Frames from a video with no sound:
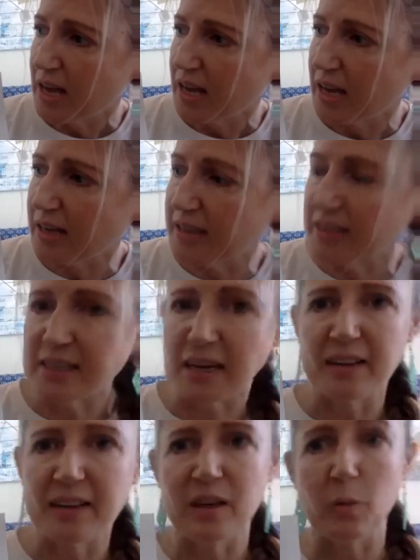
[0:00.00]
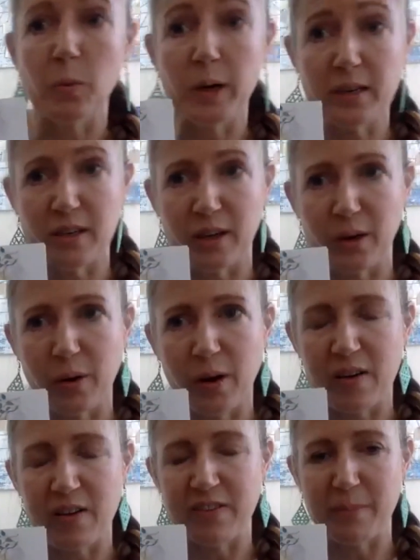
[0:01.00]
inside the window
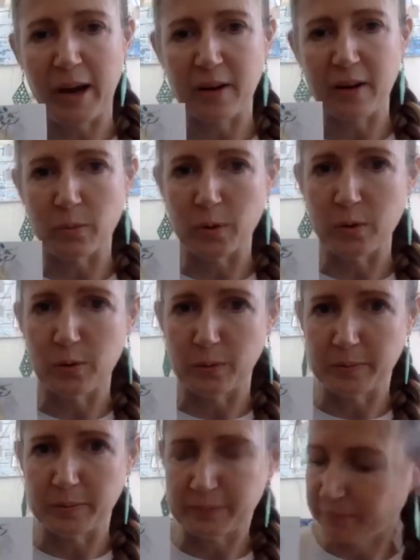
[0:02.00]
of my room.